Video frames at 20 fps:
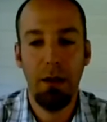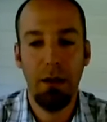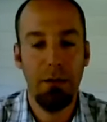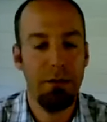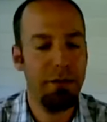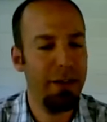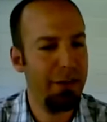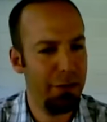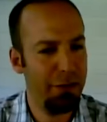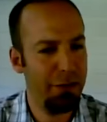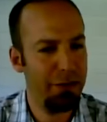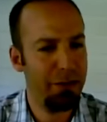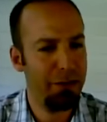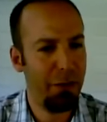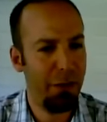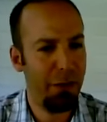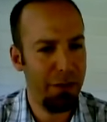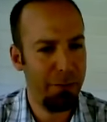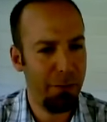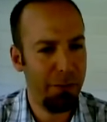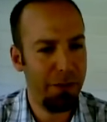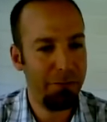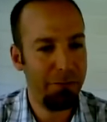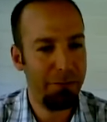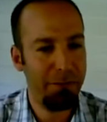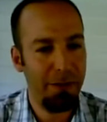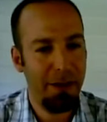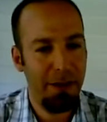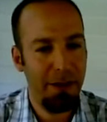Is that a good starting point?